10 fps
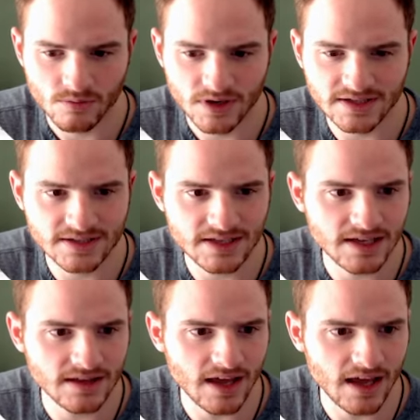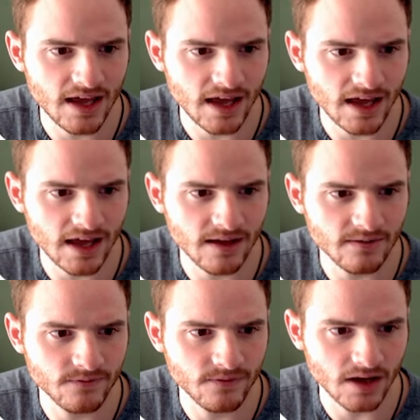You can see they
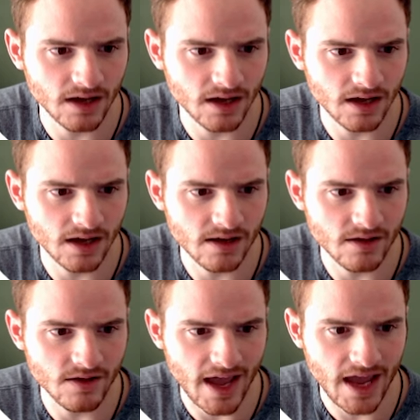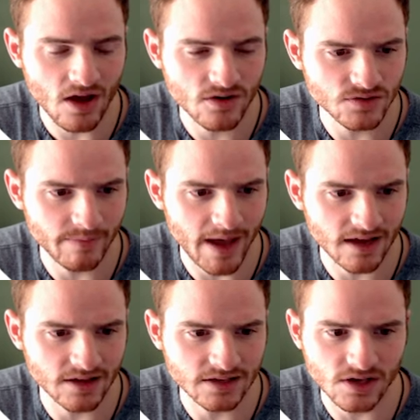have uh, 800
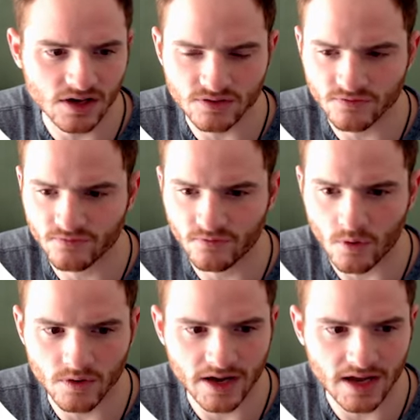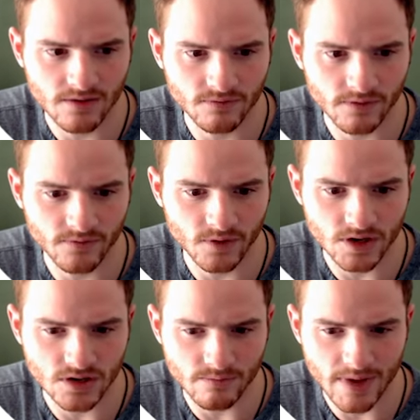backlinks, 140
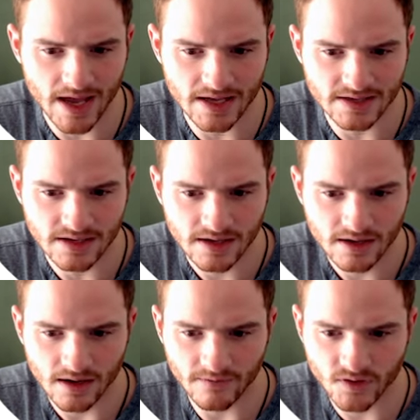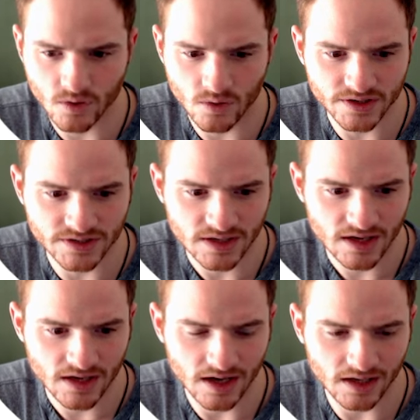referring domains. Of course,
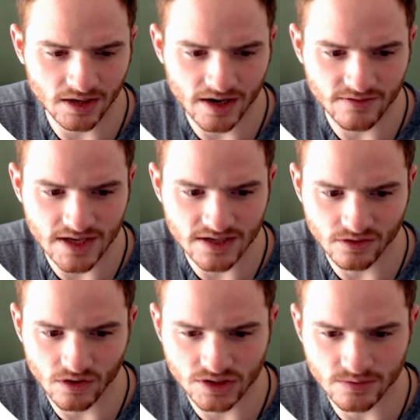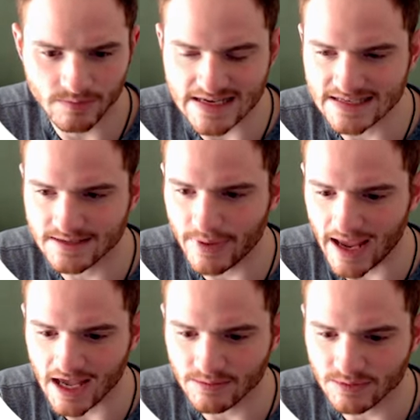a lot of these look to be
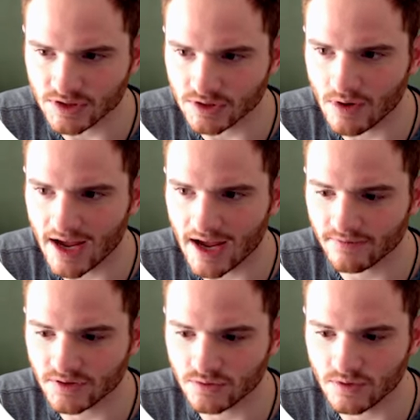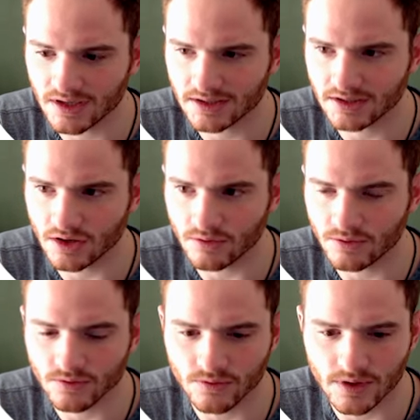spam, so you have to
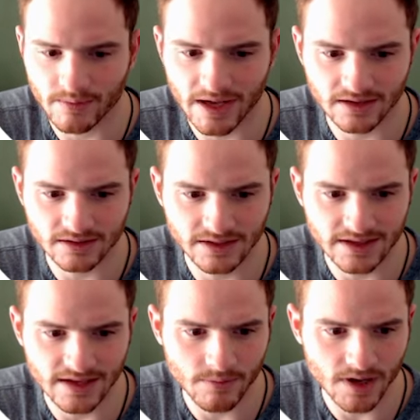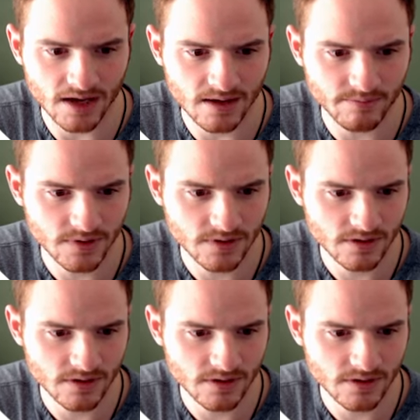go through them and up.